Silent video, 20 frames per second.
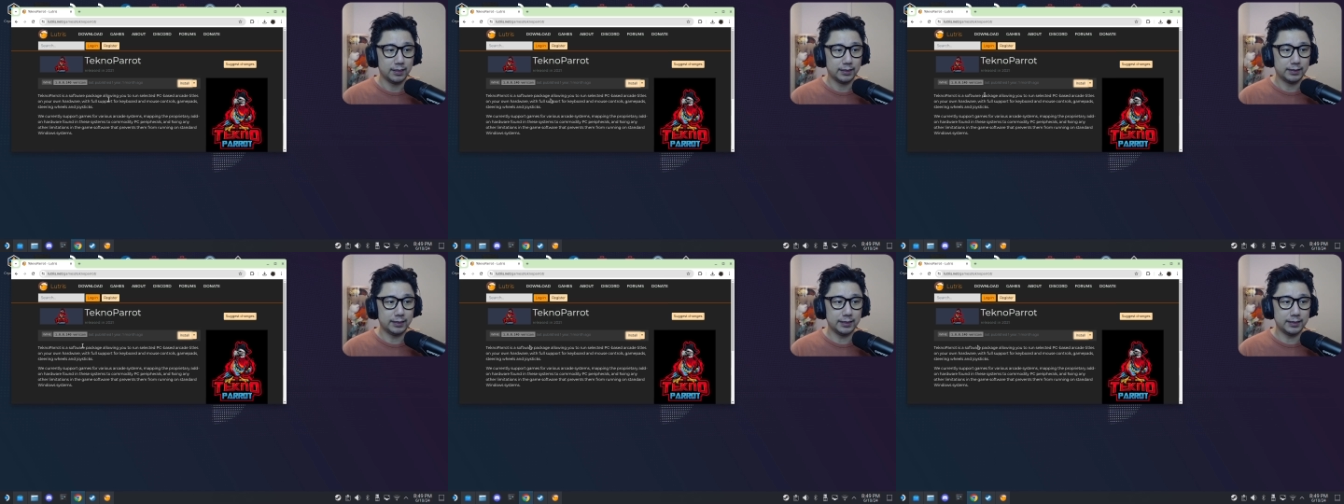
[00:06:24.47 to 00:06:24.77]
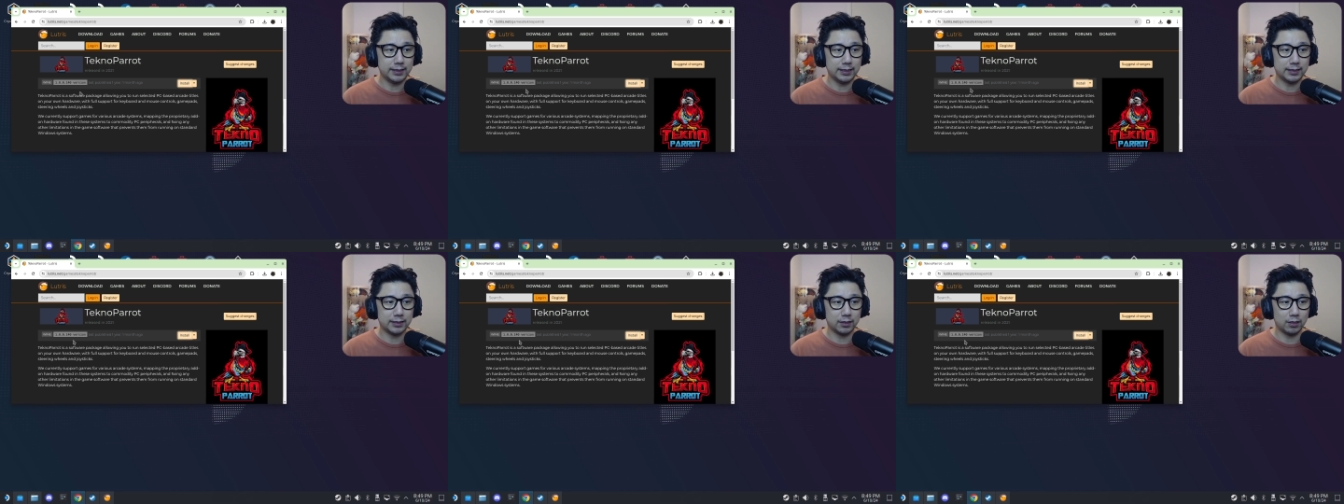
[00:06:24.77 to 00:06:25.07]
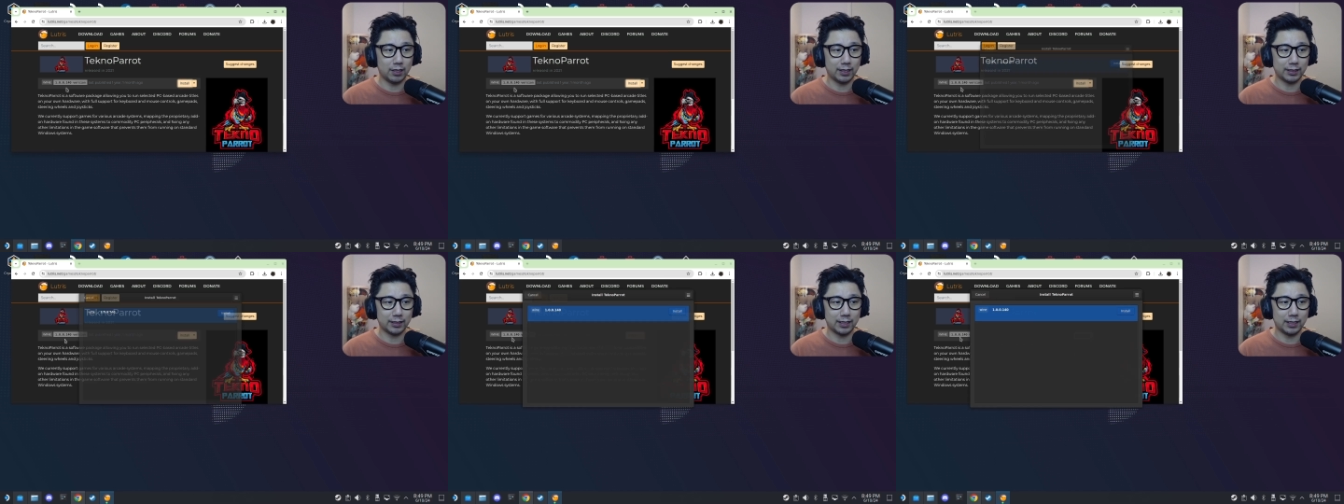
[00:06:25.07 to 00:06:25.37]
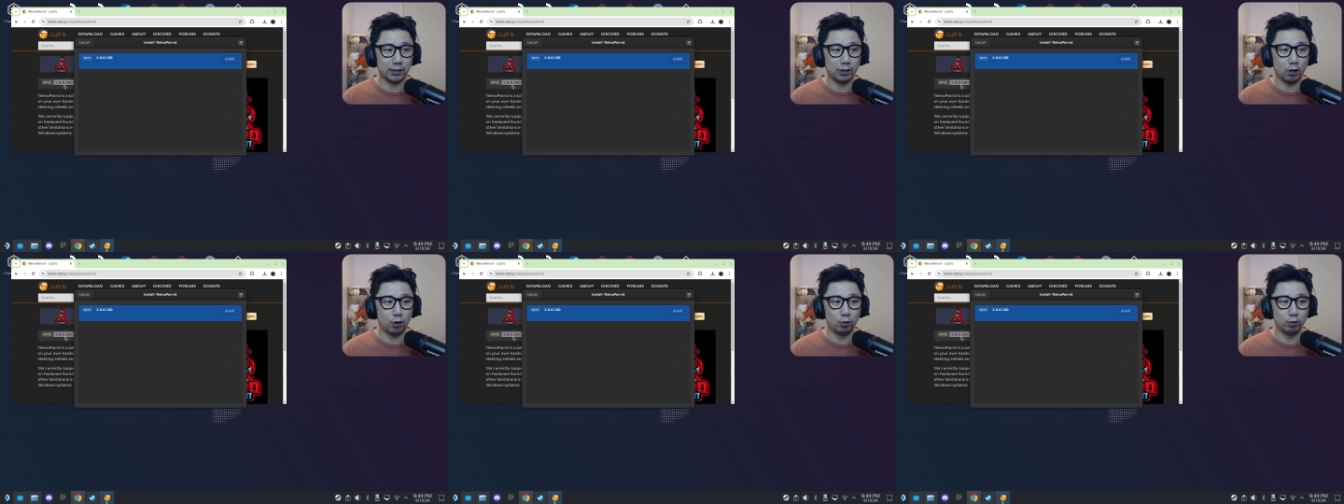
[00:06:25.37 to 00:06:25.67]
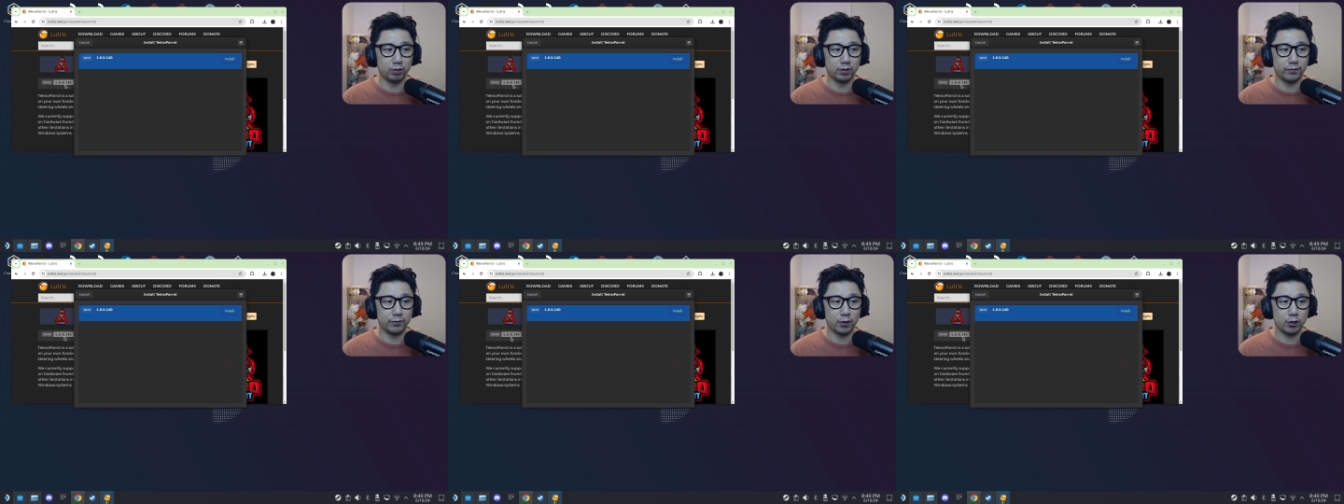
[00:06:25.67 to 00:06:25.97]
This is like an
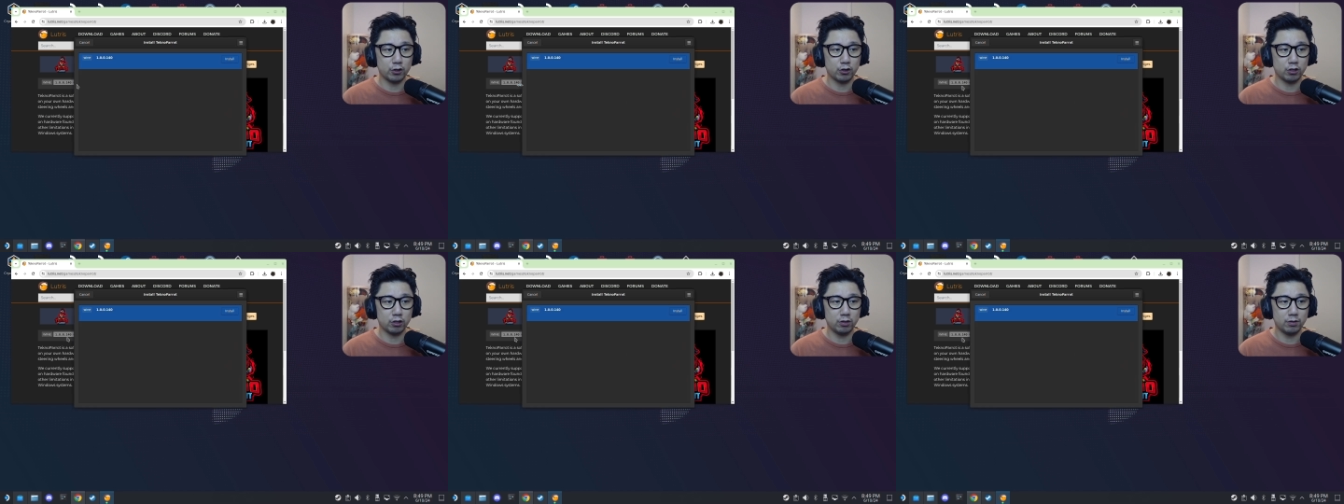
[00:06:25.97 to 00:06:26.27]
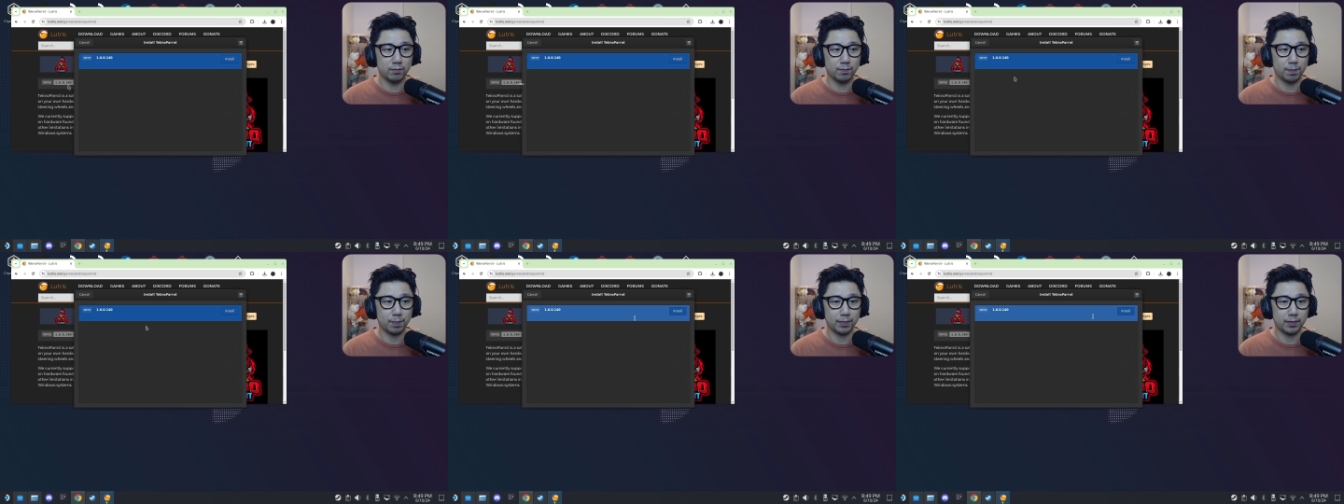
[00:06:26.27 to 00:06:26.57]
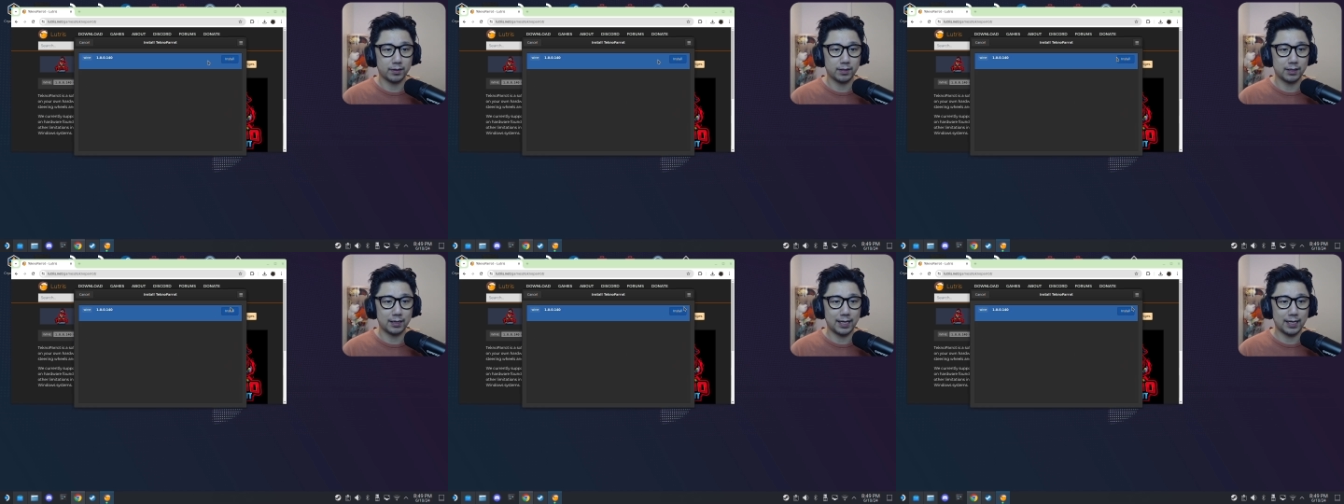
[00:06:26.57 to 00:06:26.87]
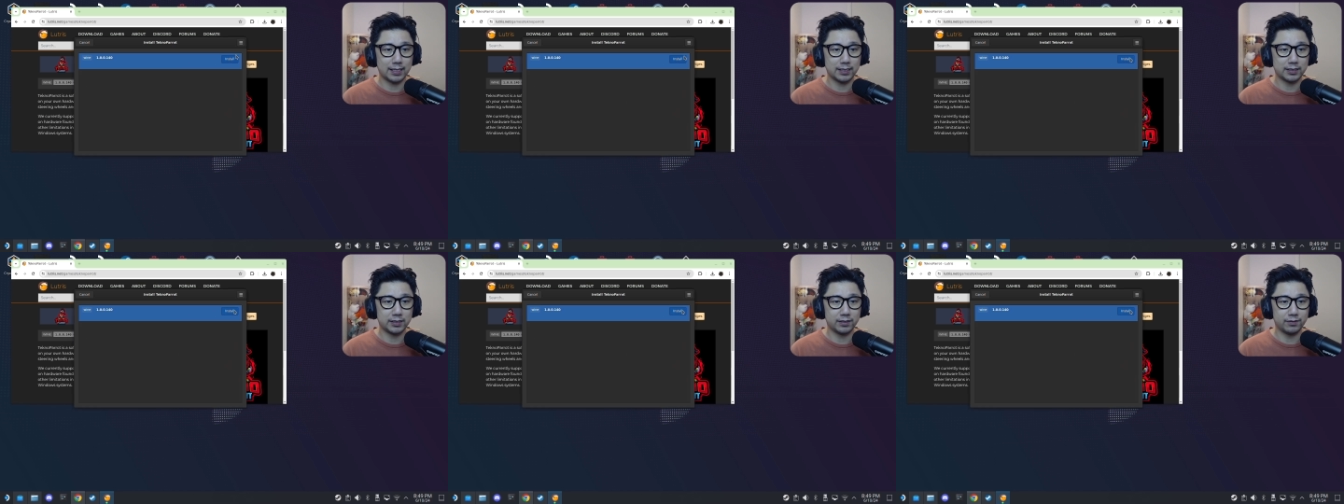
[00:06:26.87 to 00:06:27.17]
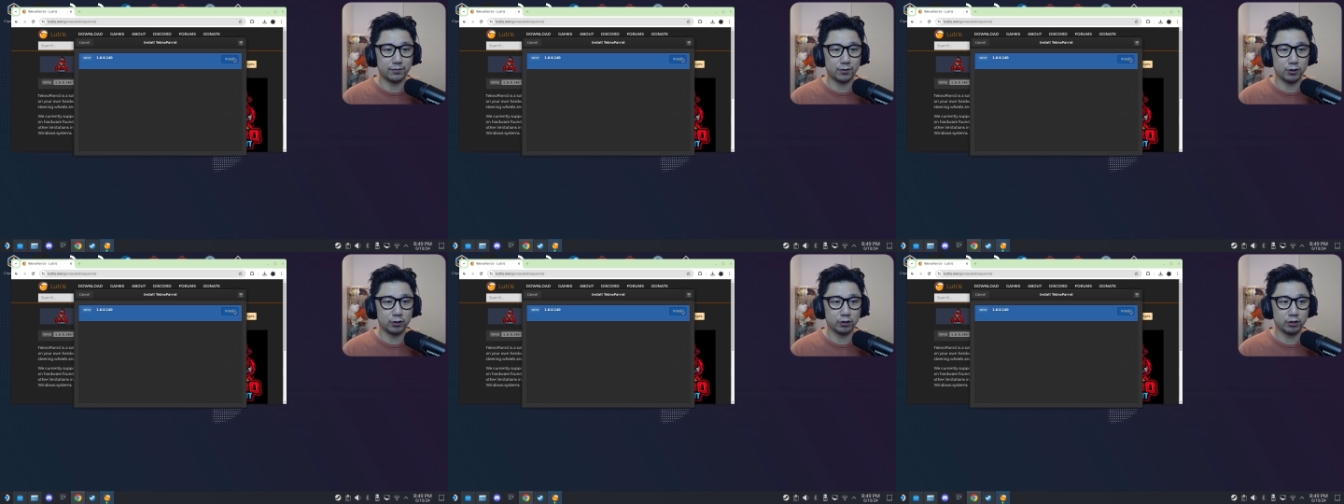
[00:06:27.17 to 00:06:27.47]
older version, the legacy
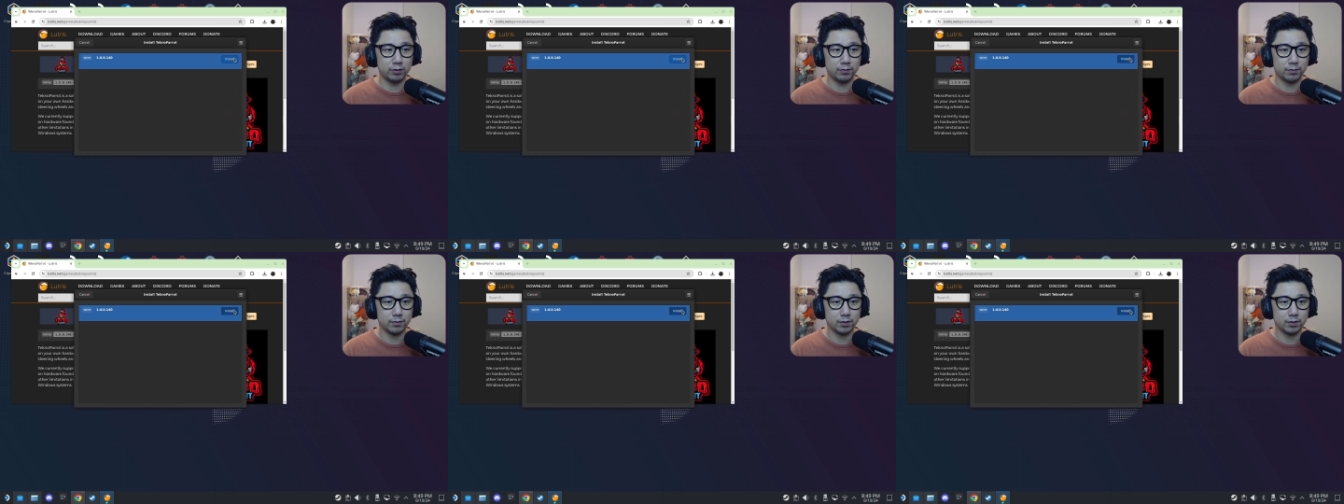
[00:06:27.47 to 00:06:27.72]
version